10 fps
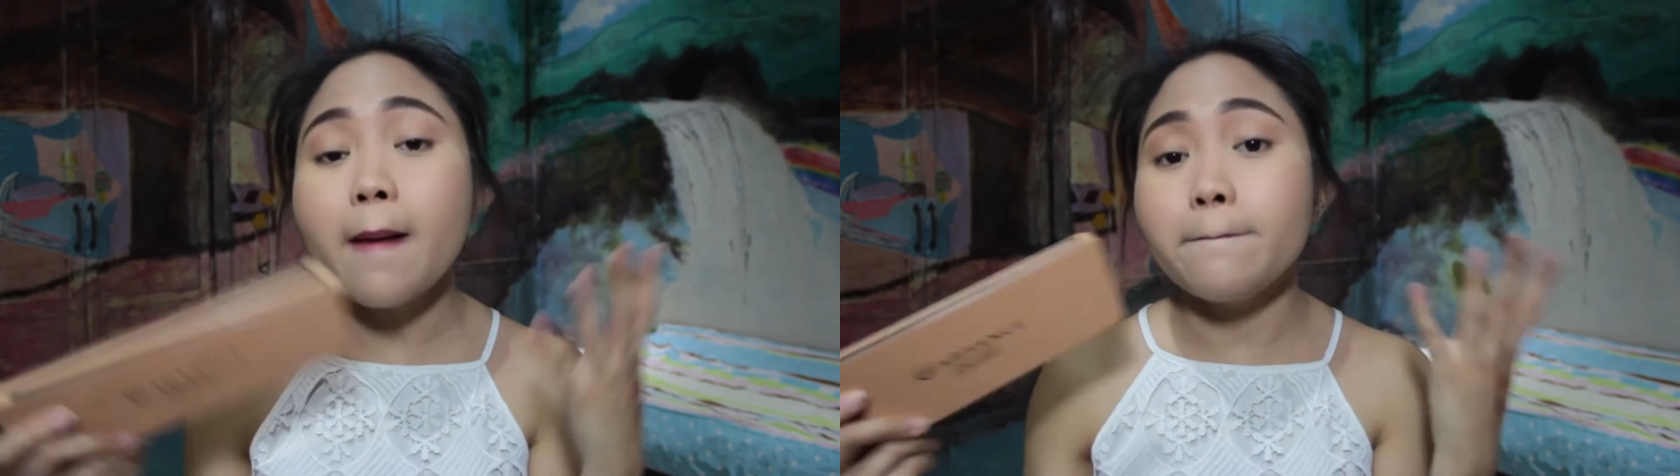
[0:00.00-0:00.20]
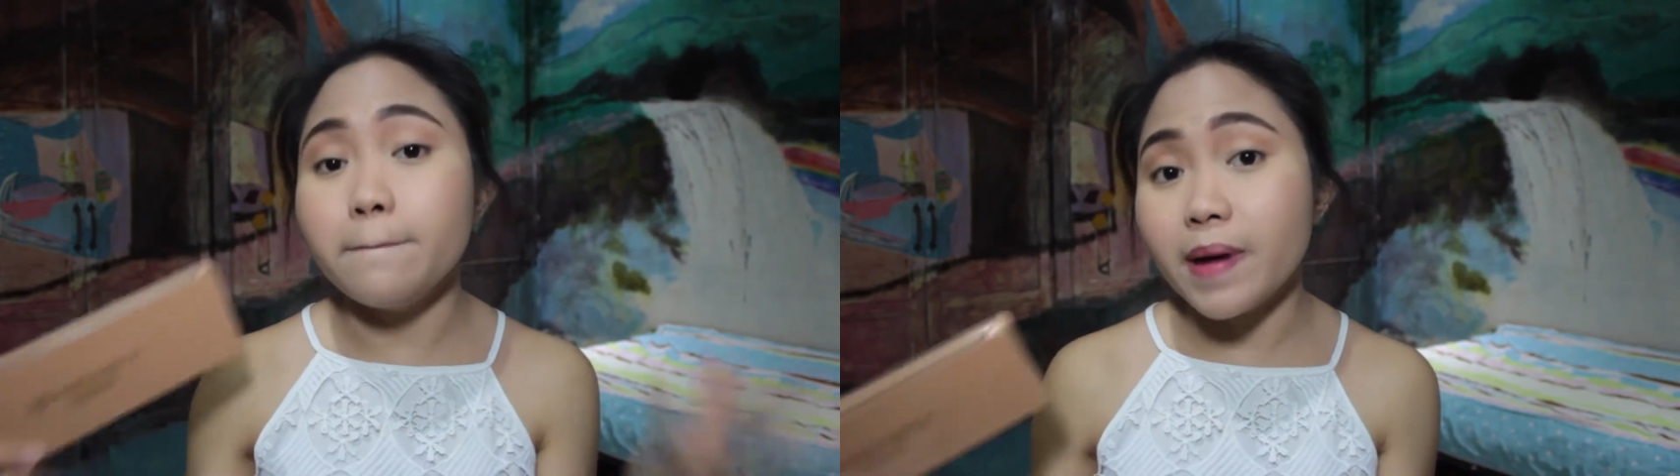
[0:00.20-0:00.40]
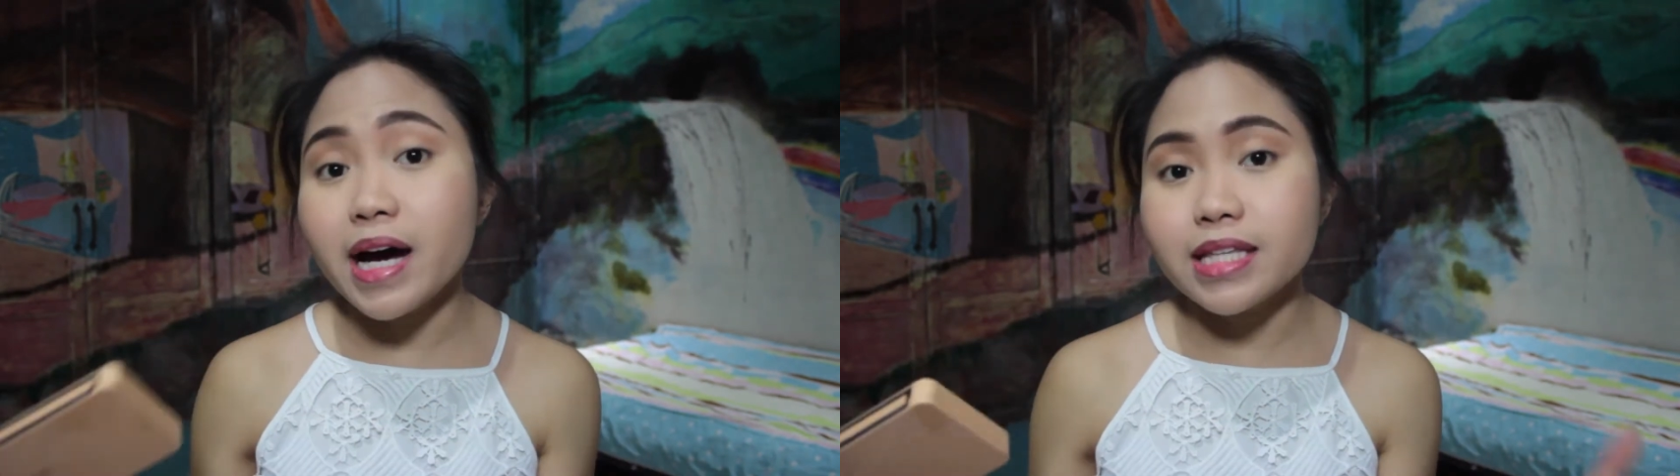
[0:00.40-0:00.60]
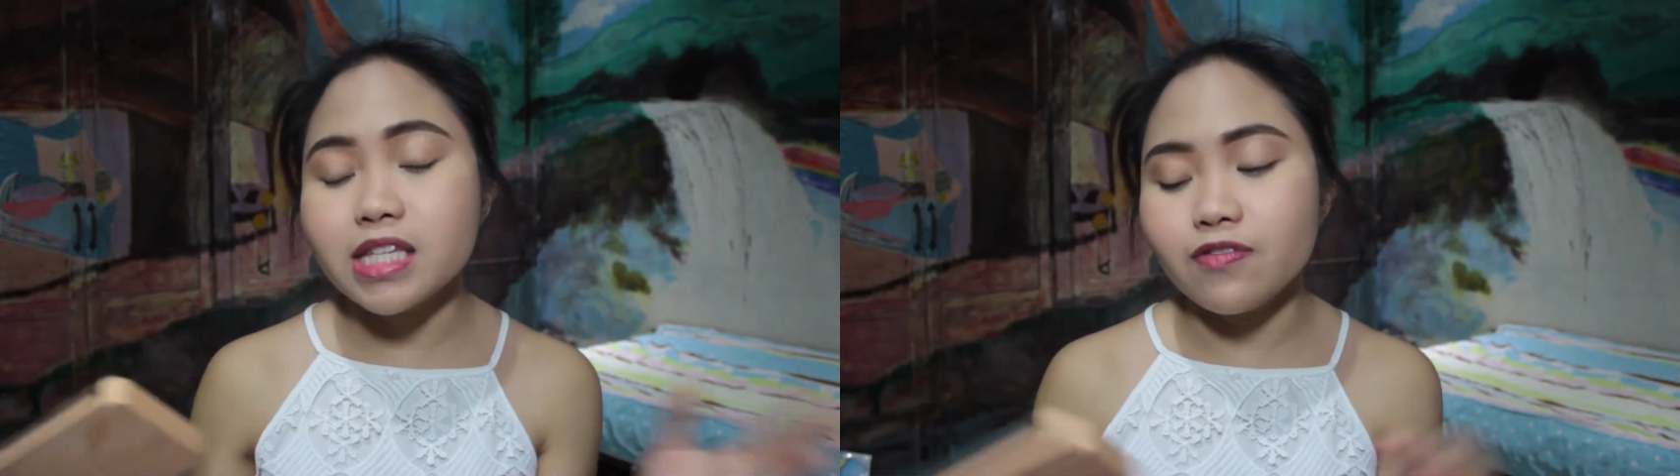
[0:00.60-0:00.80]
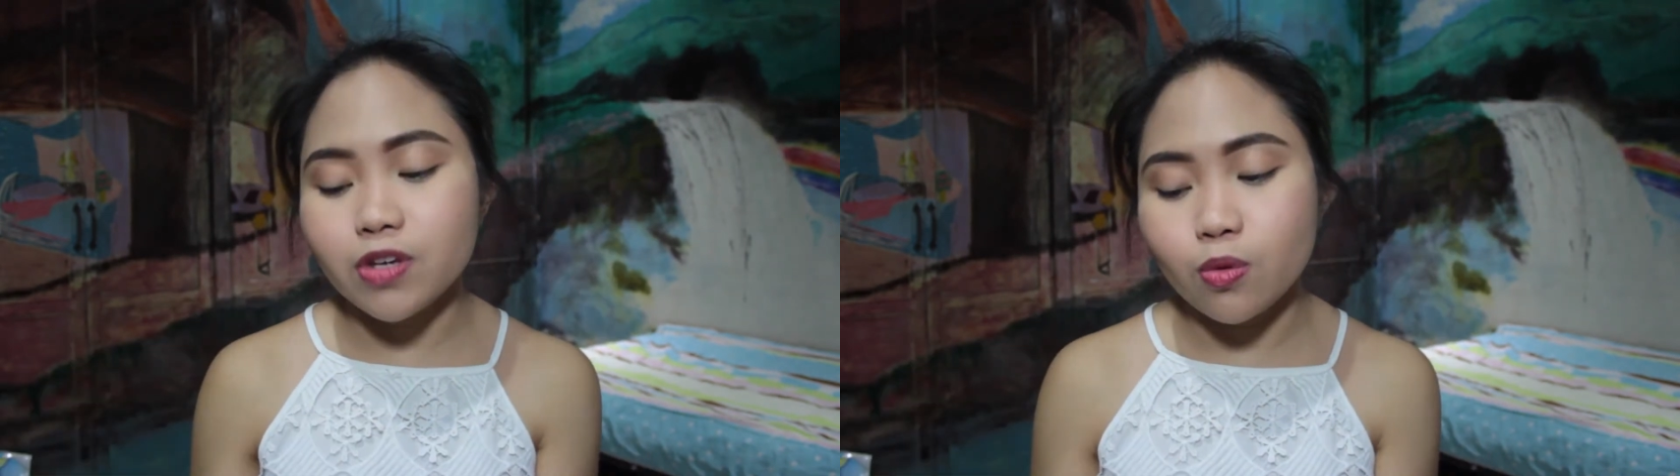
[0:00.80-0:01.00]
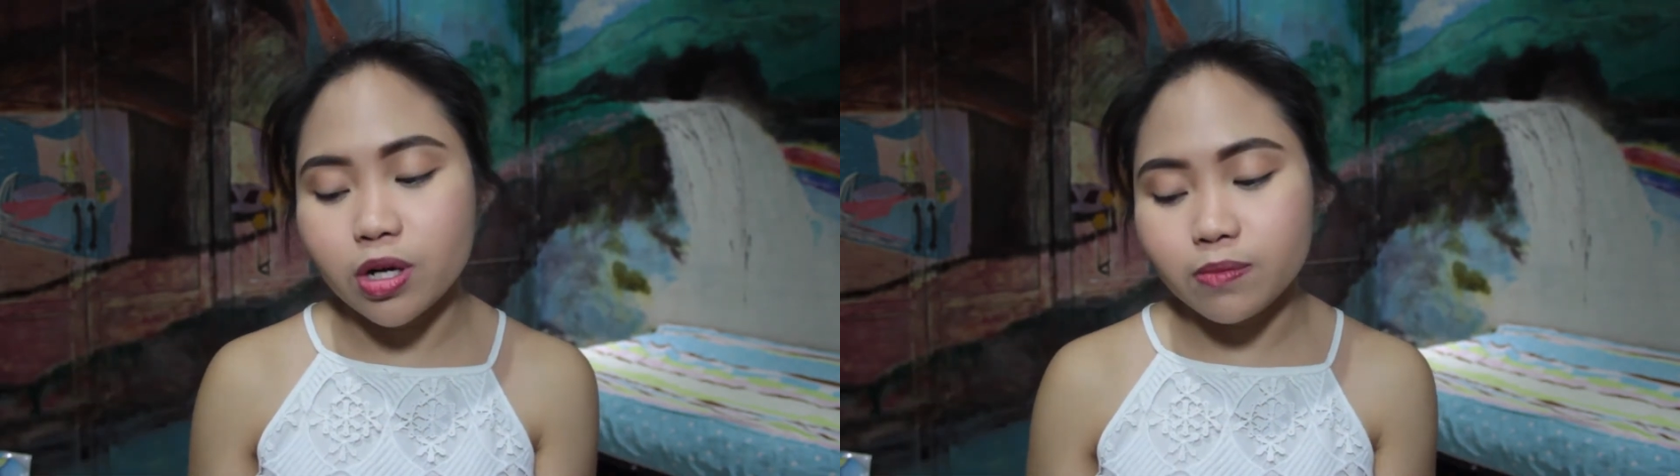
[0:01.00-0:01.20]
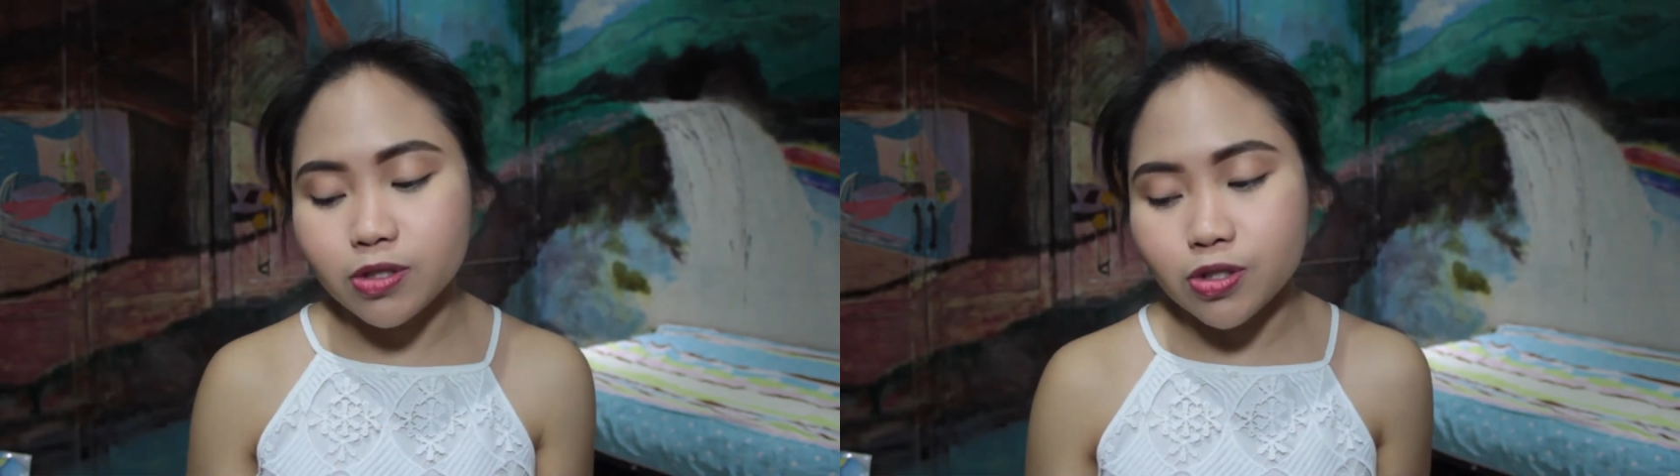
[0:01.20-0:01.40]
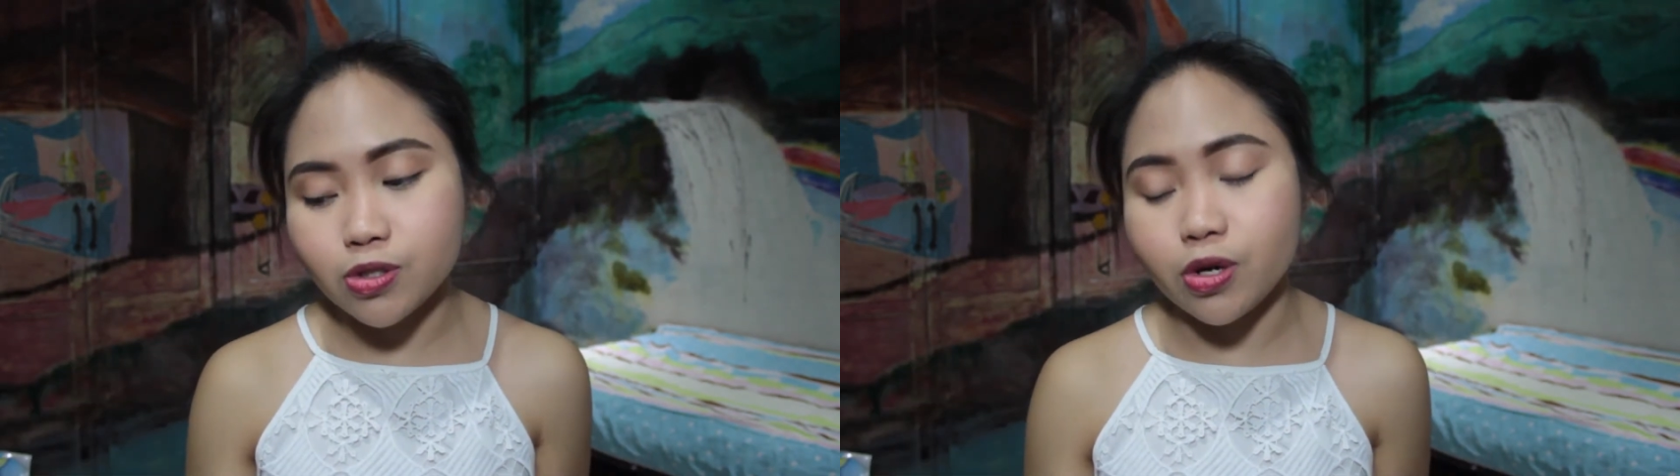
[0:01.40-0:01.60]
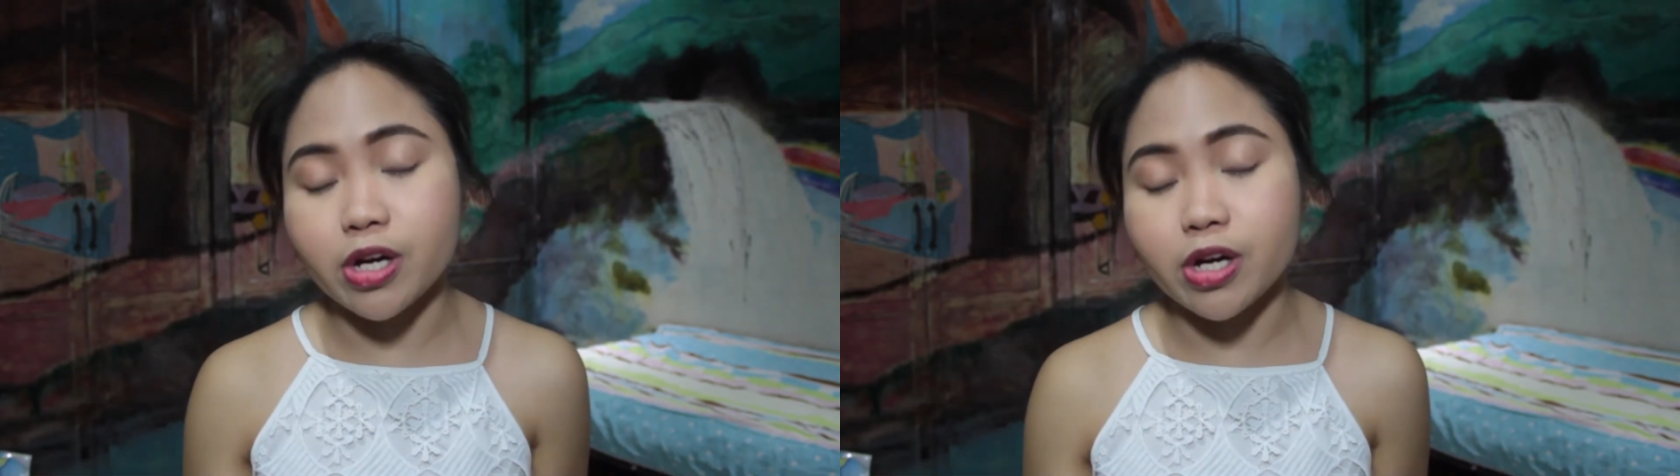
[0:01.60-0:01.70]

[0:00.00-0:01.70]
But if you want me to do